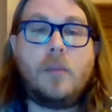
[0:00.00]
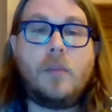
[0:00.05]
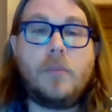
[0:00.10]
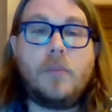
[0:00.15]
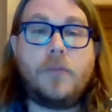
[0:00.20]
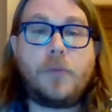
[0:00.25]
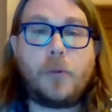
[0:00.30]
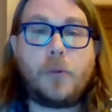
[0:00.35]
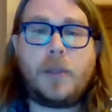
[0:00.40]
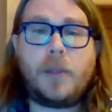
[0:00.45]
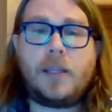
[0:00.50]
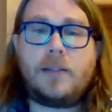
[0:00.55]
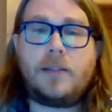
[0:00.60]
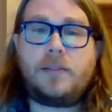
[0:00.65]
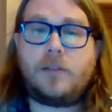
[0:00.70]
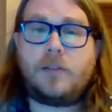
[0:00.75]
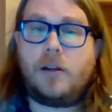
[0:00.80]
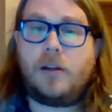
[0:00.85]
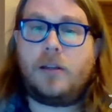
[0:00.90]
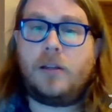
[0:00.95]
Before we get
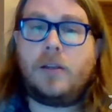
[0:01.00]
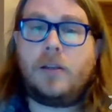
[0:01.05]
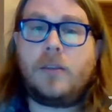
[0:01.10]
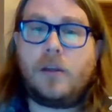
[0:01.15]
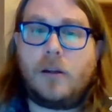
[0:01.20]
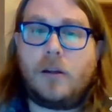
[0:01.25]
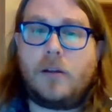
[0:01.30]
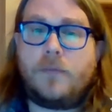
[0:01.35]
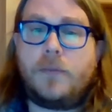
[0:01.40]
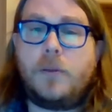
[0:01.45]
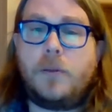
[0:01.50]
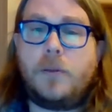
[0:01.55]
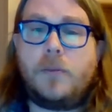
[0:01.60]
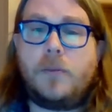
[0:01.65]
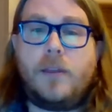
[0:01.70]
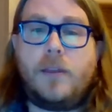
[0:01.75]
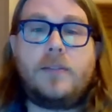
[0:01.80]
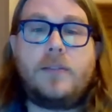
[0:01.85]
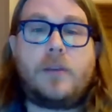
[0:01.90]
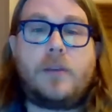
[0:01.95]
started, there are a few
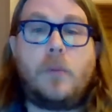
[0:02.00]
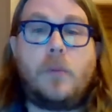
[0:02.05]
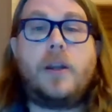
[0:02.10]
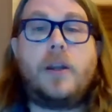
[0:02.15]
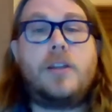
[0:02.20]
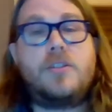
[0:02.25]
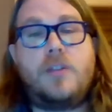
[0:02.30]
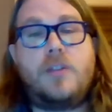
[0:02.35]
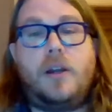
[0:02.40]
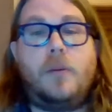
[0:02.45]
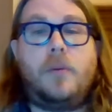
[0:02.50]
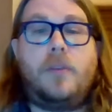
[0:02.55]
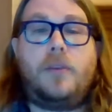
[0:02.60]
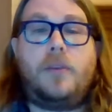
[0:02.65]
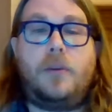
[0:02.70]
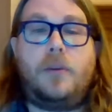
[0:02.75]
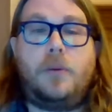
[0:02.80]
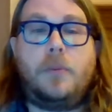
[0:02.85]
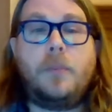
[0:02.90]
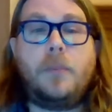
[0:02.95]
things I want to share
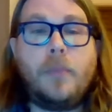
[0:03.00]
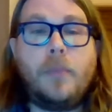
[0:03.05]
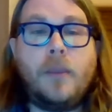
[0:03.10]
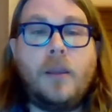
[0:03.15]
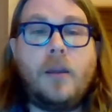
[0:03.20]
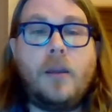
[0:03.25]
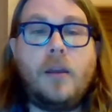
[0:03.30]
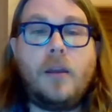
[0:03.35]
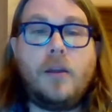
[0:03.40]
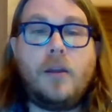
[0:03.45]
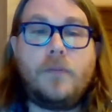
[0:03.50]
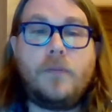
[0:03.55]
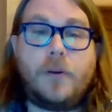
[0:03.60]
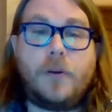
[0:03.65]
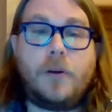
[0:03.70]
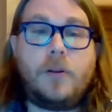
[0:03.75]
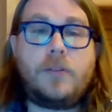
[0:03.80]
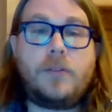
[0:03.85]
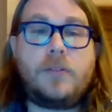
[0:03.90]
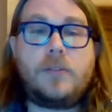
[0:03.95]
with you.
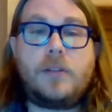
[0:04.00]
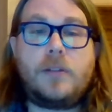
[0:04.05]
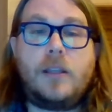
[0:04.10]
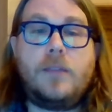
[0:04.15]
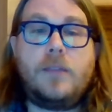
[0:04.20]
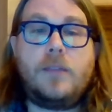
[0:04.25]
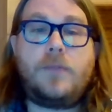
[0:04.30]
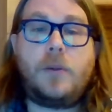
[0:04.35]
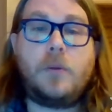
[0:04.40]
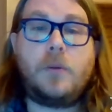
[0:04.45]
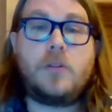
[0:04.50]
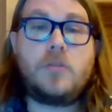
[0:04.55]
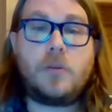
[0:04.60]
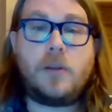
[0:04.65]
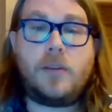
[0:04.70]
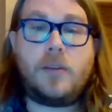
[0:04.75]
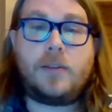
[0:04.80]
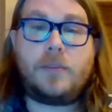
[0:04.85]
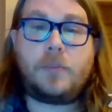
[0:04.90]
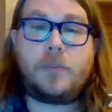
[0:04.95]
First, if you
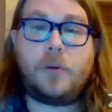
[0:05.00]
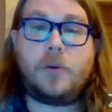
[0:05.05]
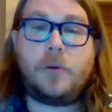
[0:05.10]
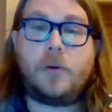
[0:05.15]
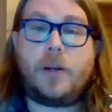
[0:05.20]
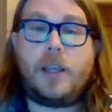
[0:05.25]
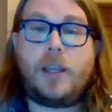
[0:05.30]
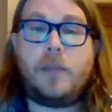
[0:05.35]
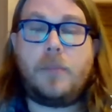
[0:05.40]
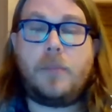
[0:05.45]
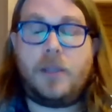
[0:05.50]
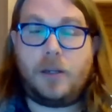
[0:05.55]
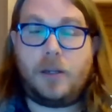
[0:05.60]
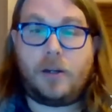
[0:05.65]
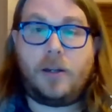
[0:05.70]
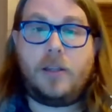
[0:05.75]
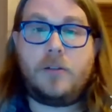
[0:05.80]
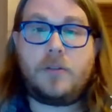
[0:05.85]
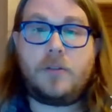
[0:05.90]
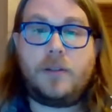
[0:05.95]
enjoy this program and are
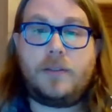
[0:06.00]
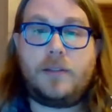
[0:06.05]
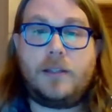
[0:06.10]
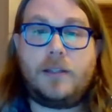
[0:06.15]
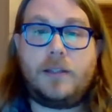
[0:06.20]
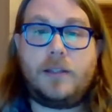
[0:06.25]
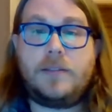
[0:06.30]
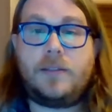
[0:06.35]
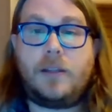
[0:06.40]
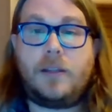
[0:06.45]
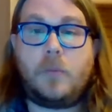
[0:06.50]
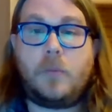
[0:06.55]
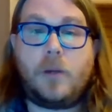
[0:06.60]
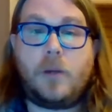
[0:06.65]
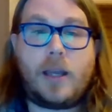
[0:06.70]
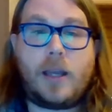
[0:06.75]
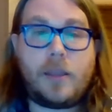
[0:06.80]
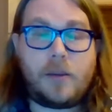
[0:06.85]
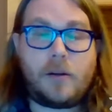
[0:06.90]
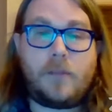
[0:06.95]
interested in seeing
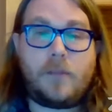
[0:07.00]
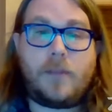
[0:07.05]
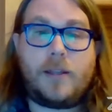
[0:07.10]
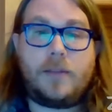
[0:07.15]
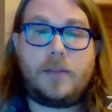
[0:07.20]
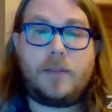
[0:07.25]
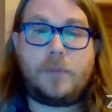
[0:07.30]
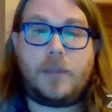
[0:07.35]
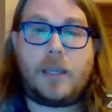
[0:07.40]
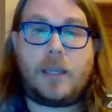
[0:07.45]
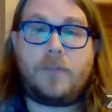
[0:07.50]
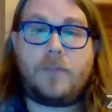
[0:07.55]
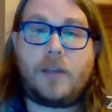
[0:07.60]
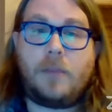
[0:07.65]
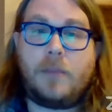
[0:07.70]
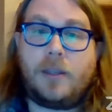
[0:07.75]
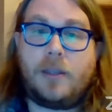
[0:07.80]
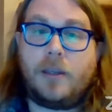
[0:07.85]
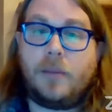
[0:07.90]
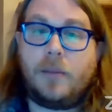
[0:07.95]
what other events we have
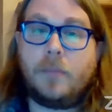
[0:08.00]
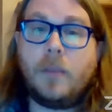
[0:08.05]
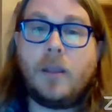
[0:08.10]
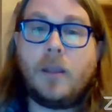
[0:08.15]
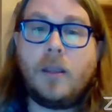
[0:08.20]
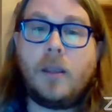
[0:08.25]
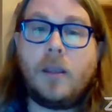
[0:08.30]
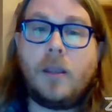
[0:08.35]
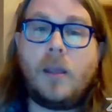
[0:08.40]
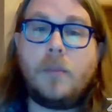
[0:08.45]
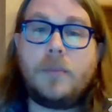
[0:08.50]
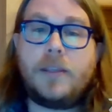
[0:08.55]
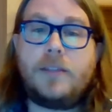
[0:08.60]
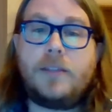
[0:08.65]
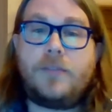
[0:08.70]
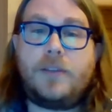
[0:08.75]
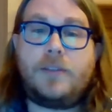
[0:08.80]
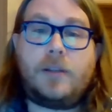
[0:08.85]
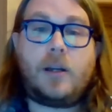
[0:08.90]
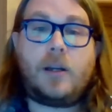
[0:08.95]
coming up,
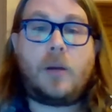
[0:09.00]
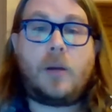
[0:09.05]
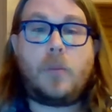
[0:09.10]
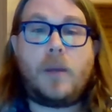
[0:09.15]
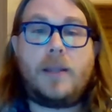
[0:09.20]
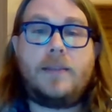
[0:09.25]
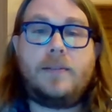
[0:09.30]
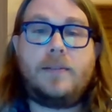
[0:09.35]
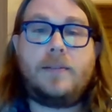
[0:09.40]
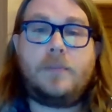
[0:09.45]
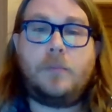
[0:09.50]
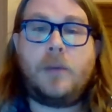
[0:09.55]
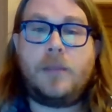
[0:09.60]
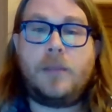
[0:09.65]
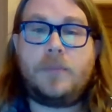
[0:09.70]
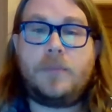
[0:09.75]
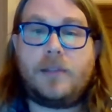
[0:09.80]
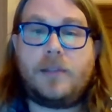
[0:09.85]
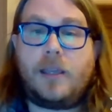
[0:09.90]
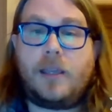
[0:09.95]
please visit our web
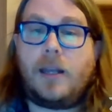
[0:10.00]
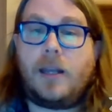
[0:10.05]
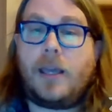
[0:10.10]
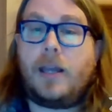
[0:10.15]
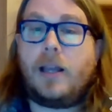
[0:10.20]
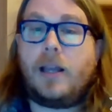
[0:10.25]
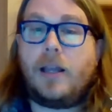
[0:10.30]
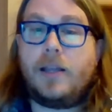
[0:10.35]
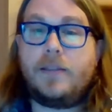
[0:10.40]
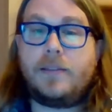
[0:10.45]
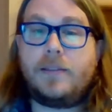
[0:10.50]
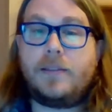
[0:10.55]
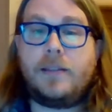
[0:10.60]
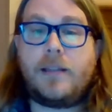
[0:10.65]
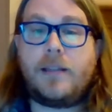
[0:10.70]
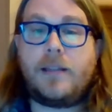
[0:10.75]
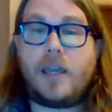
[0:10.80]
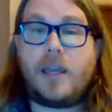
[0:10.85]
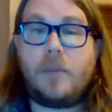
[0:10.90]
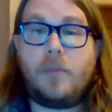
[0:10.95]
website at
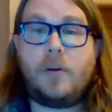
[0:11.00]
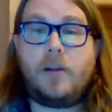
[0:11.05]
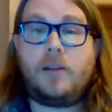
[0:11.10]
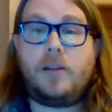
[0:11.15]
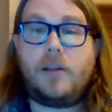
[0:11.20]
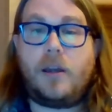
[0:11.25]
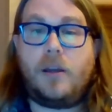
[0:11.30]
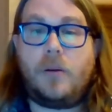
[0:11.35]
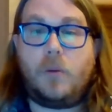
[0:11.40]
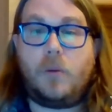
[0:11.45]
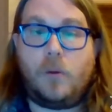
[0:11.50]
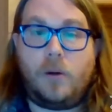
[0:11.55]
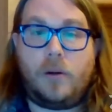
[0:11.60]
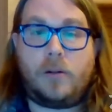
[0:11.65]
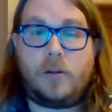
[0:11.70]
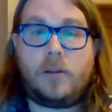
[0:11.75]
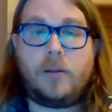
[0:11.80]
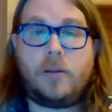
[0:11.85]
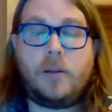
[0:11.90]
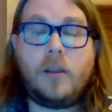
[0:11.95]
hudsonlibrary.org.